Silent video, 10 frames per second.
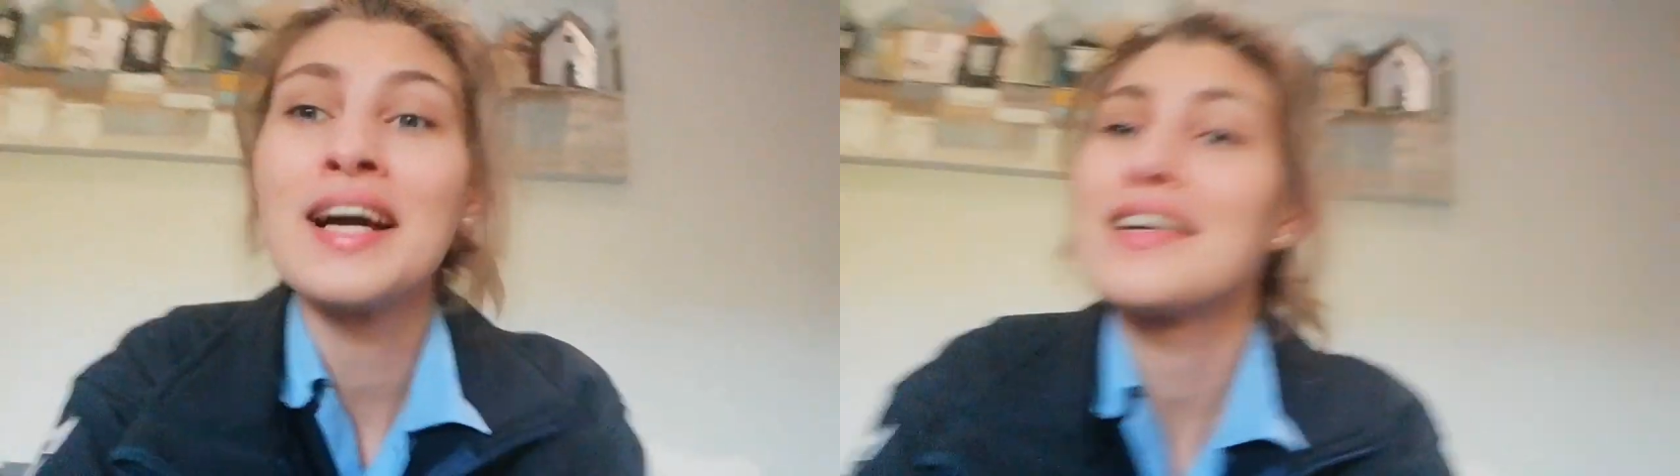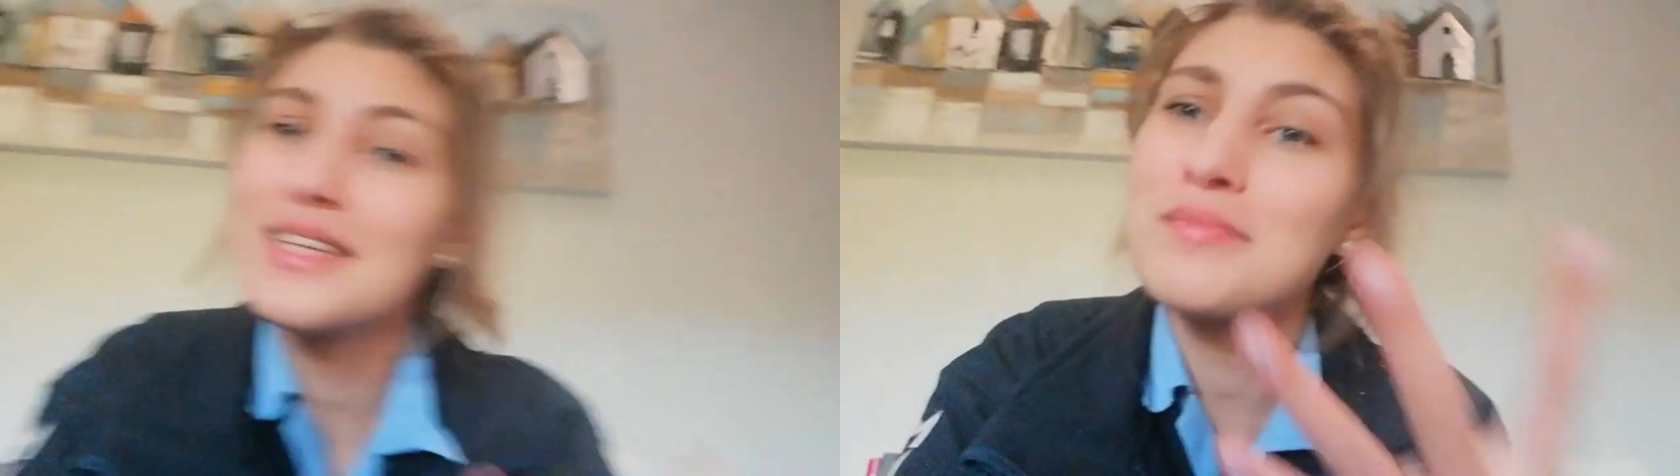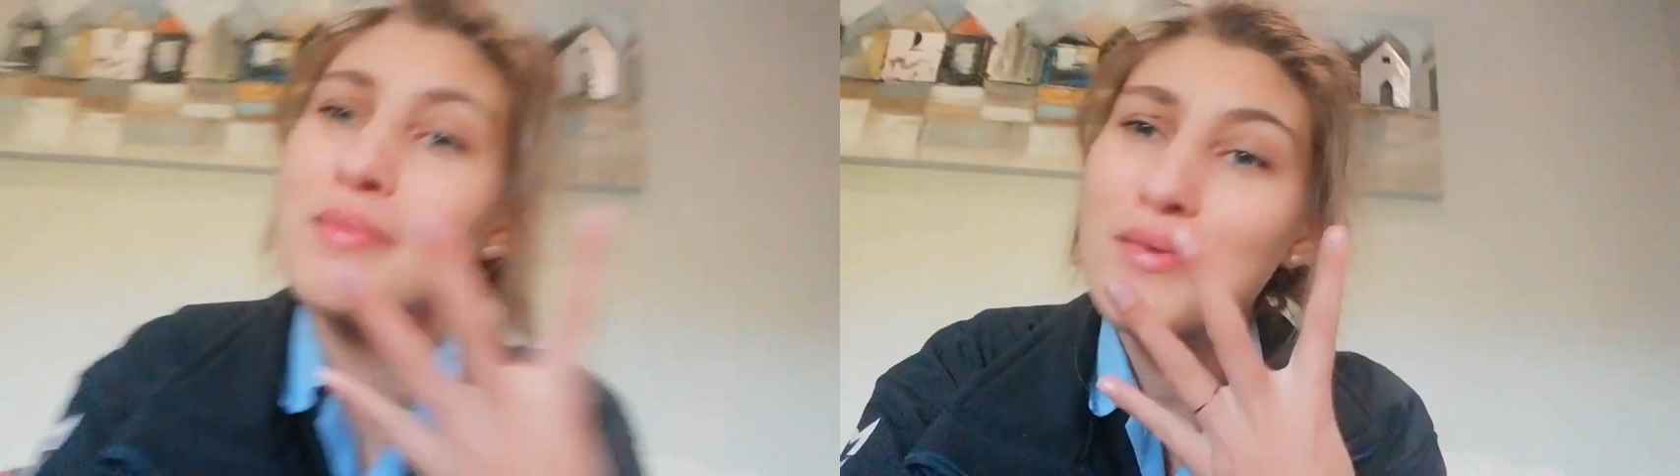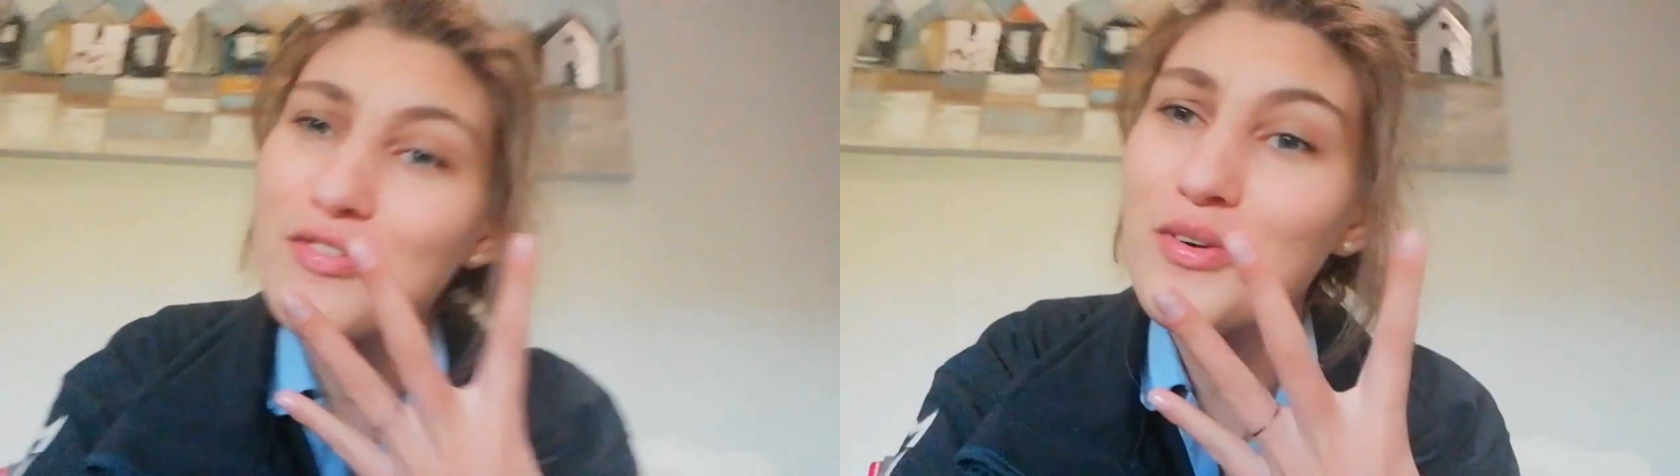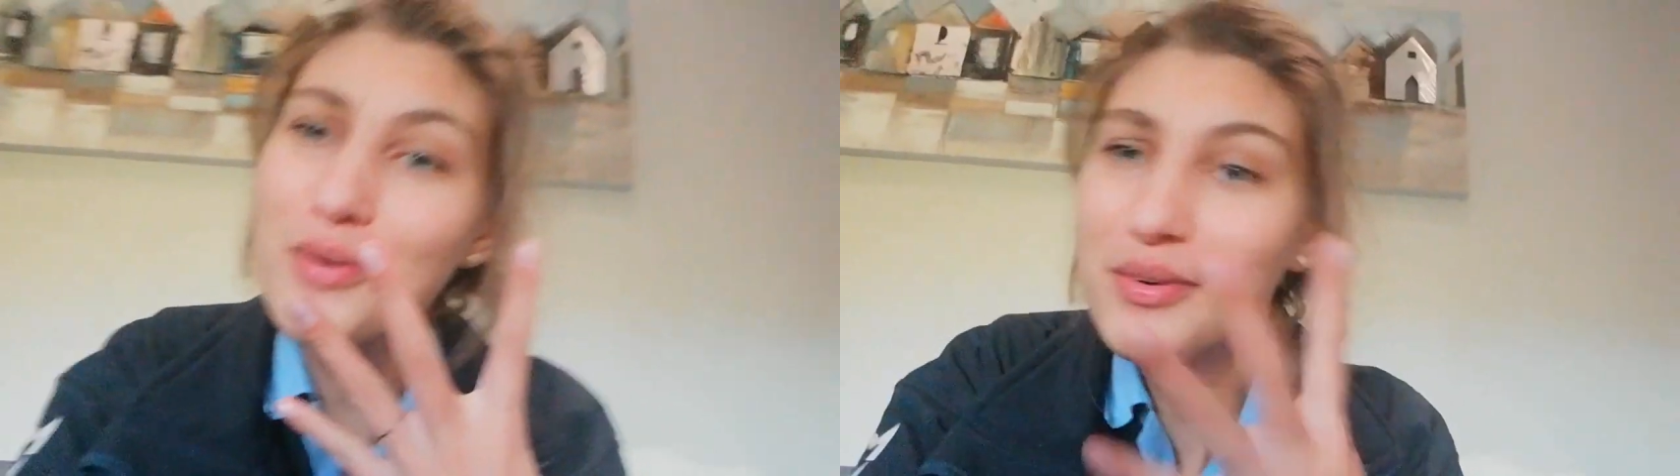attempt number
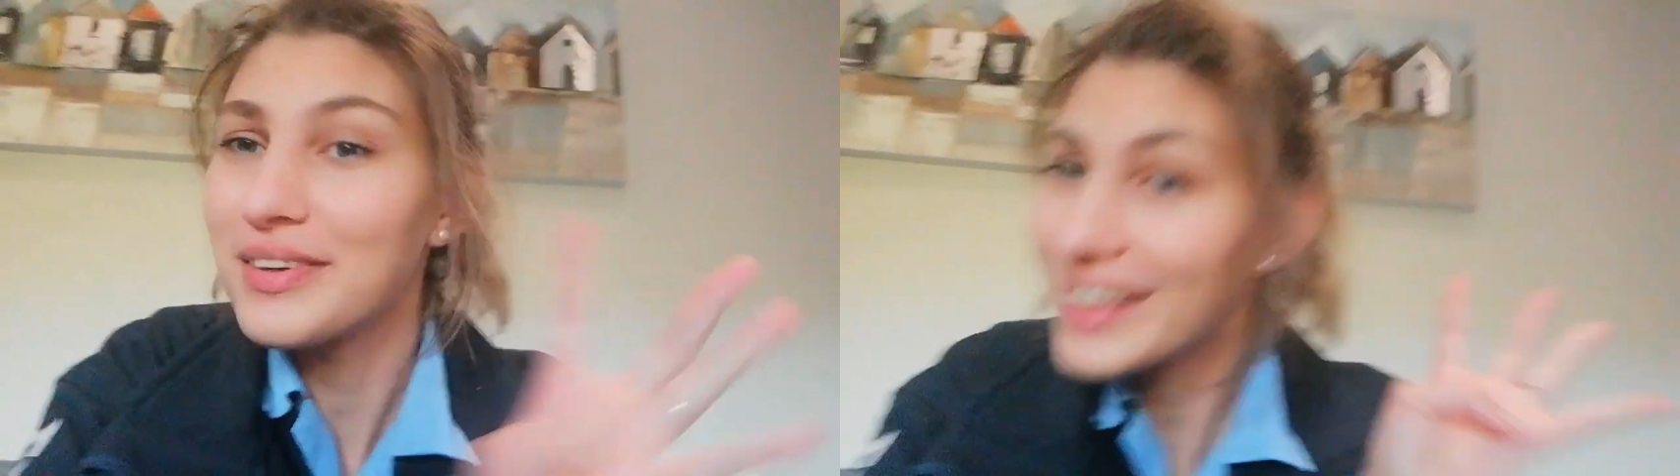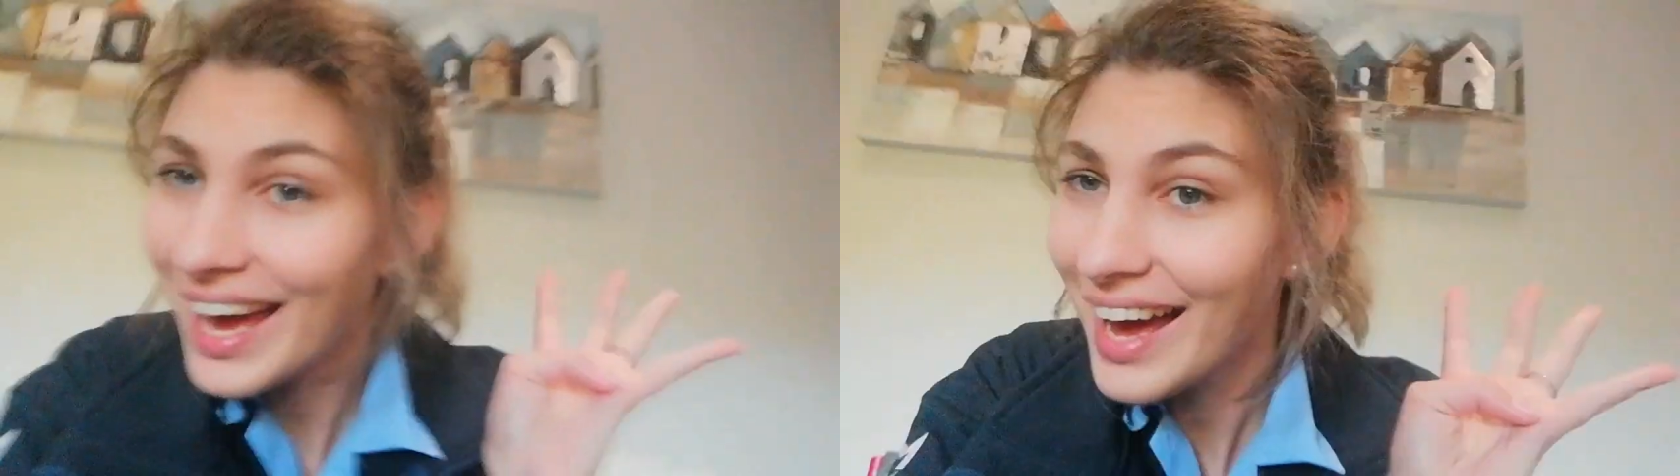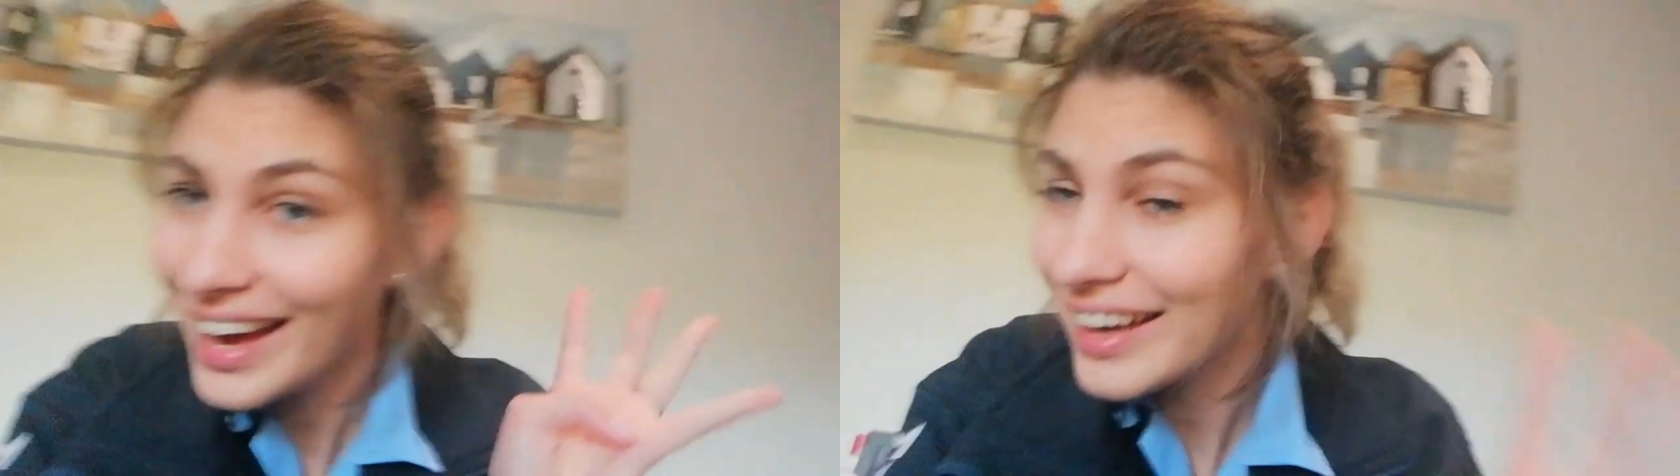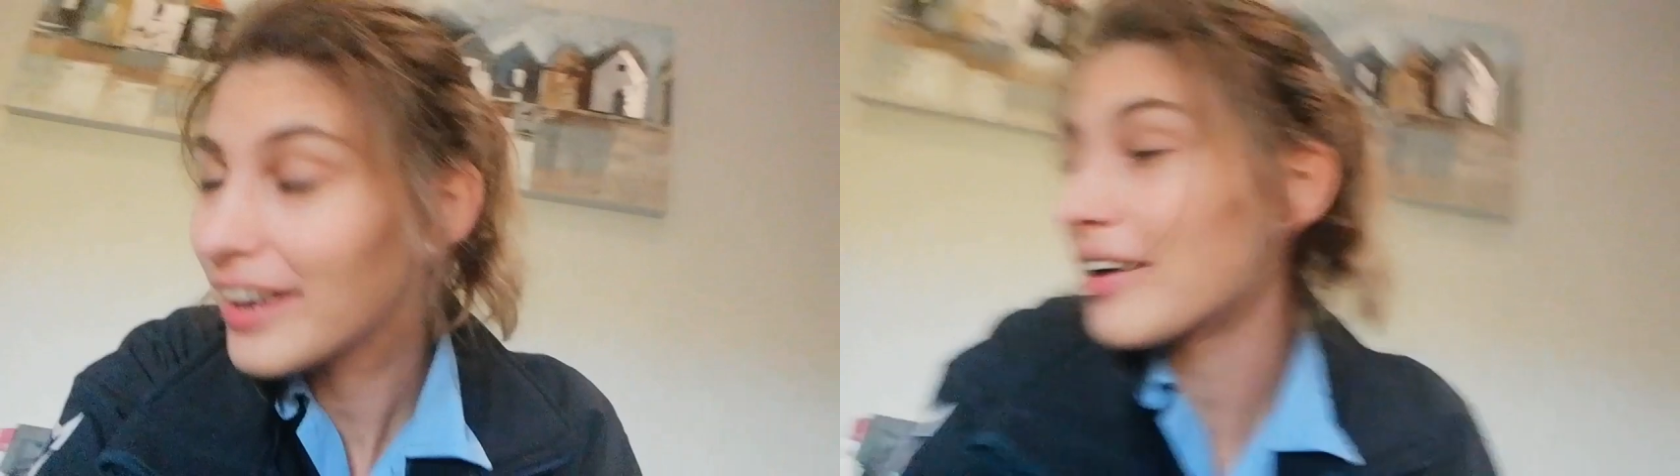4. Yay!